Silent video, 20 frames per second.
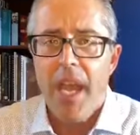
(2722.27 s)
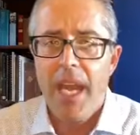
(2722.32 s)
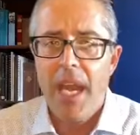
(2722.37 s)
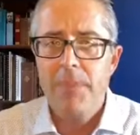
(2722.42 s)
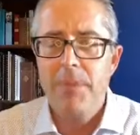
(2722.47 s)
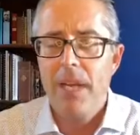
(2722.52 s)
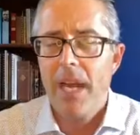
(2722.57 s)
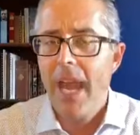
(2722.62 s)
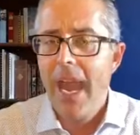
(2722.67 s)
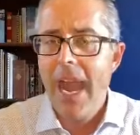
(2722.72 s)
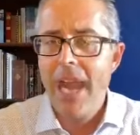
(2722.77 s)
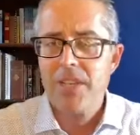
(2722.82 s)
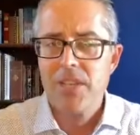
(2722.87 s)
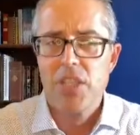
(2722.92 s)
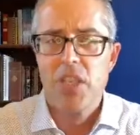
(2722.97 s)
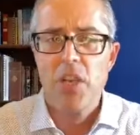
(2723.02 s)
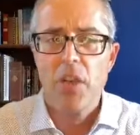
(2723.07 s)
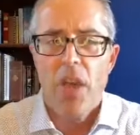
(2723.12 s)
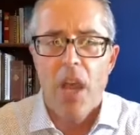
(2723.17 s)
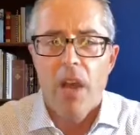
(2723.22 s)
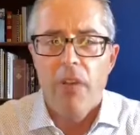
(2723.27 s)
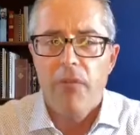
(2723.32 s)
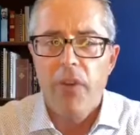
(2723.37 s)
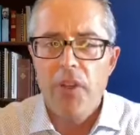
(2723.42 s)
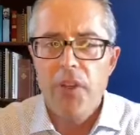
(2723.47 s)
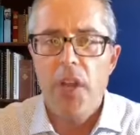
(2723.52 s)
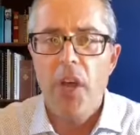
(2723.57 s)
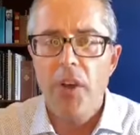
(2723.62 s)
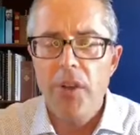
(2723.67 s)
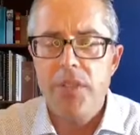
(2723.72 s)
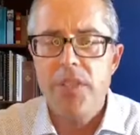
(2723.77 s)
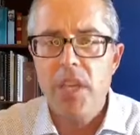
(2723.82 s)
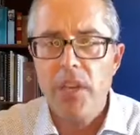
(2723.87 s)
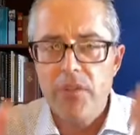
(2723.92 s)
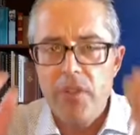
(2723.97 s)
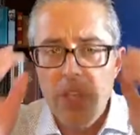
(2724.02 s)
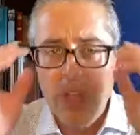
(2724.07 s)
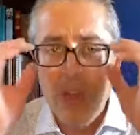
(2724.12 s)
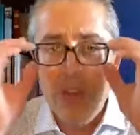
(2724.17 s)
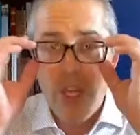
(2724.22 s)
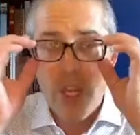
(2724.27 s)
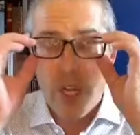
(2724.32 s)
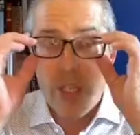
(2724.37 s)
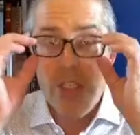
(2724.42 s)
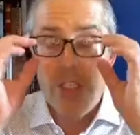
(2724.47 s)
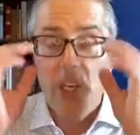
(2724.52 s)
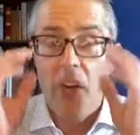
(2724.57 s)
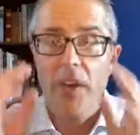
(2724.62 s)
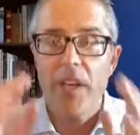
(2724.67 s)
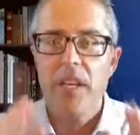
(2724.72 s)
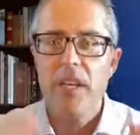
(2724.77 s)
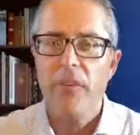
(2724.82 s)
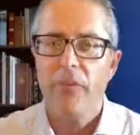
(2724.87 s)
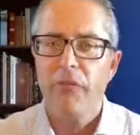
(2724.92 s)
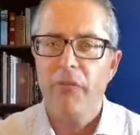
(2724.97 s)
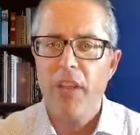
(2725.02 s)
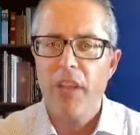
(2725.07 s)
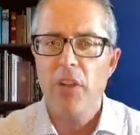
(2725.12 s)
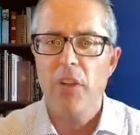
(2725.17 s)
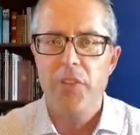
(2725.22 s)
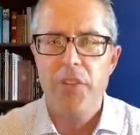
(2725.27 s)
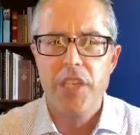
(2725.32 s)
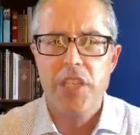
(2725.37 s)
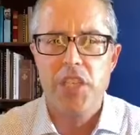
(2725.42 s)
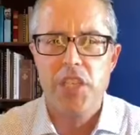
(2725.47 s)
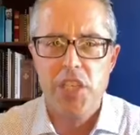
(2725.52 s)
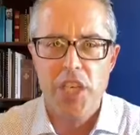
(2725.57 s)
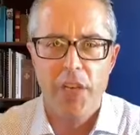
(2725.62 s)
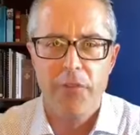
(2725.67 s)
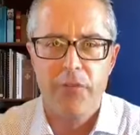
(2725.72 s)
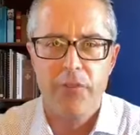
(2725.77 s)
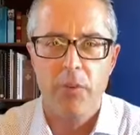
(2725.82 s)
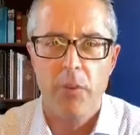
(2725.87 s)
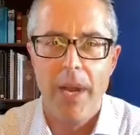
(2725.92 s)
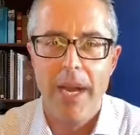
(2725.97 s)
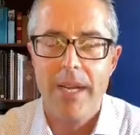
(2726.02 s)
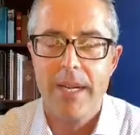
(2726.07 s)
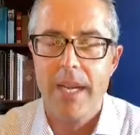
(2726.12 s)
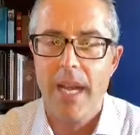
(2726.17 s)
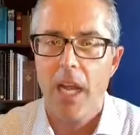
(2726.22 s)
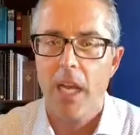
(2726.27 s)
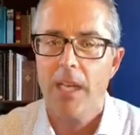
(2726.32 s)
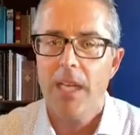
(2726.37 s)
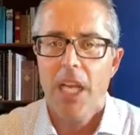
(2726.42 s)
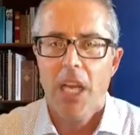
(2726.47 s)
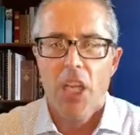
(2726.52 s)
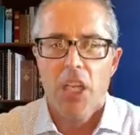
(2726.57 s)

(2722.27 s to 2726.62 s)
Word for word: And I'm going to ask you, for those of you that are starting to feel the shift right now,